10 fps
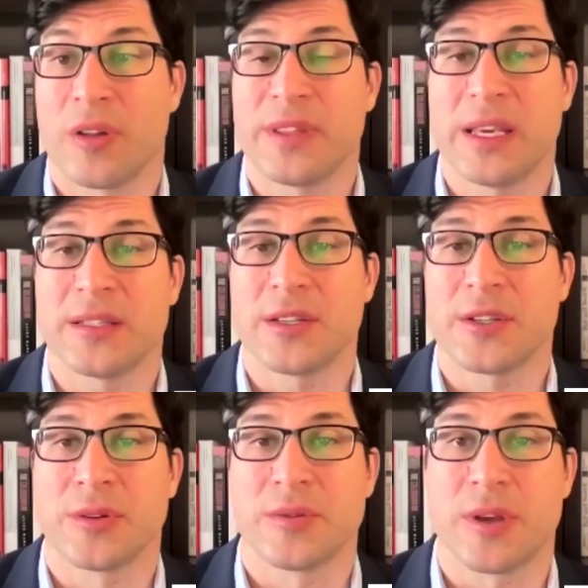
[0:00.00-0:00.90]
of these
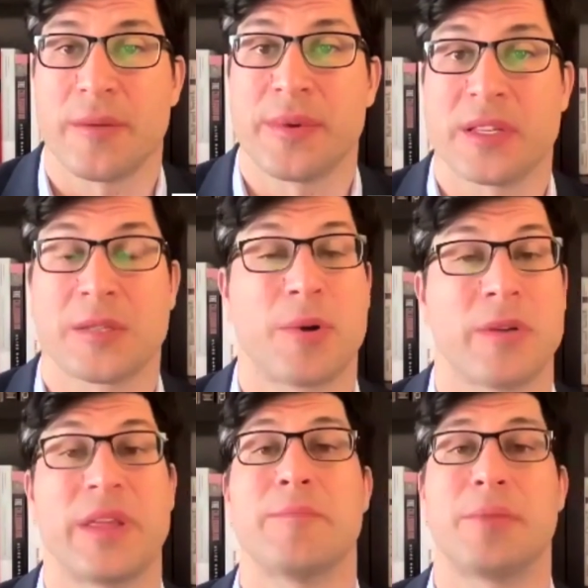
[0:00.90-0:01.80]
issues, obviously, as part
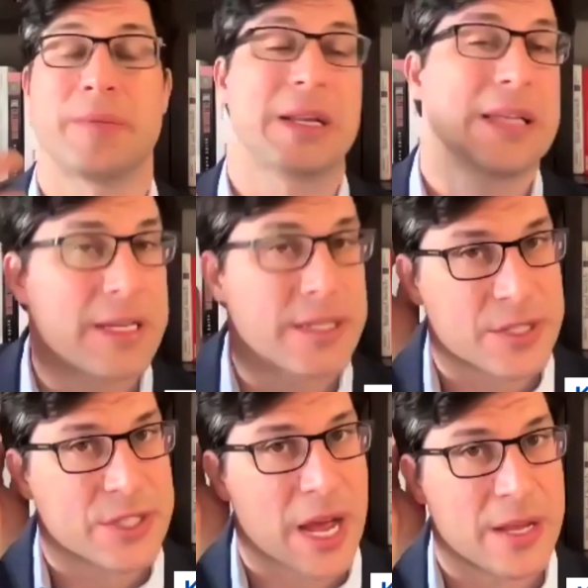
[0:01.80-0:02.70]
of the
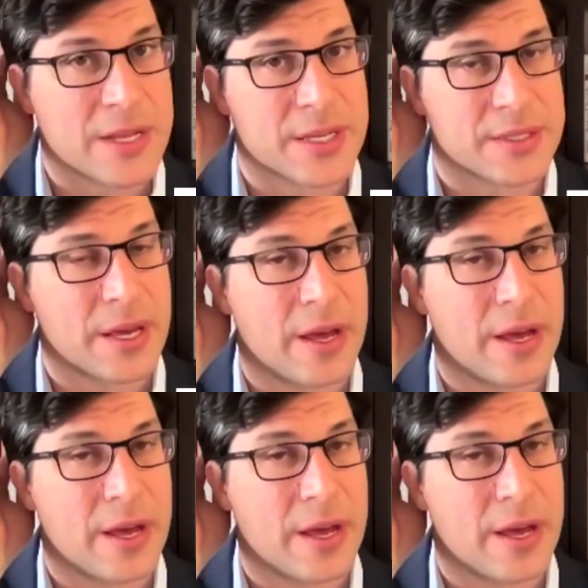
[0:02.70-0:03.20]
implementation challenges,